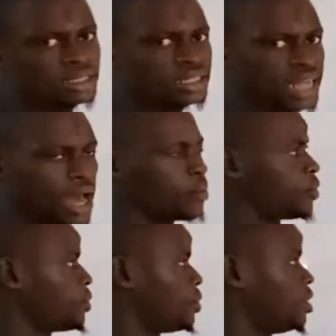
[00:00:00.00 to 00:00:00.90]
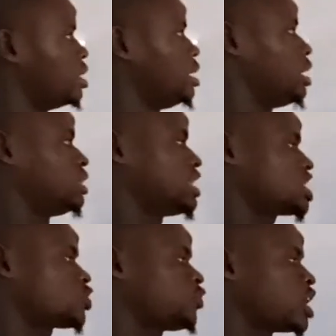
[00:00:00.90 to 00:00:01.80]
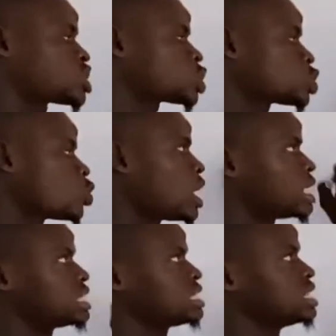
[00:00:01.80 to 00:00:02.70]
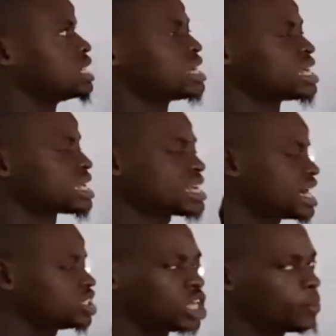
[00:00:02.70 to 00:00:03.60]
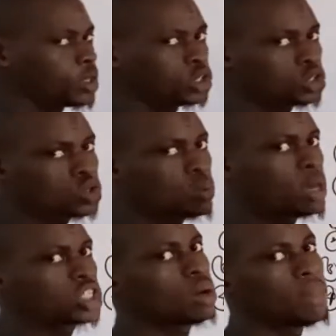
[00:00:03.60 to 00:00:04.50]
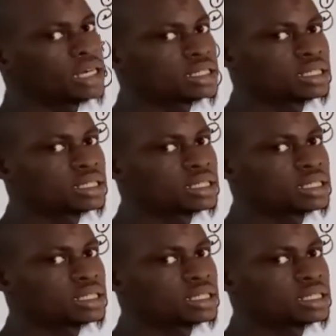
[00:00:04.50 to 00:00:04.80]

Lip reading: Now, this fourth one cannot be used to measure mass.